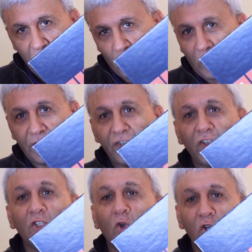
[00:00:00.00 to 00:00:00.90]
So it is
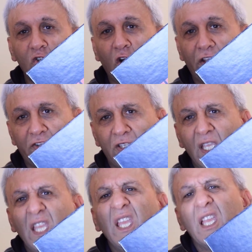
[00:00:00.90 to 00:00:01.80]
your choice.
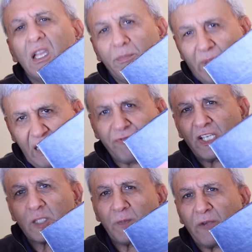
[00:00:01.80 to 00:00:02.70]
My
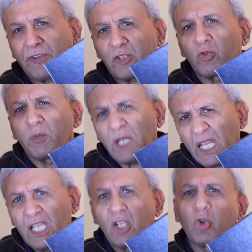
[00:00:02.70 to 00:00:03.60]
first preference would be
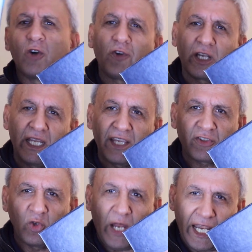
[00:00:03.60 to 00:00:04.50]
go for
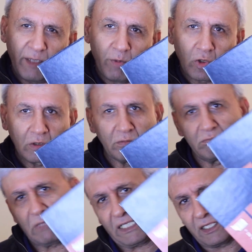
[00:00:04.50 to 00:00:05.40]
ASQ handbook.
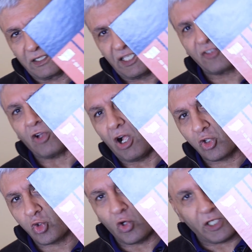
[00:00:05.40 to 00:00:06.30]
But this
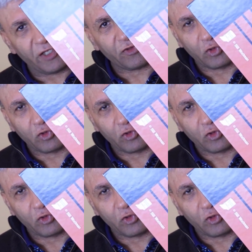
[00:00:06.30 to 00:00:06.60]
also is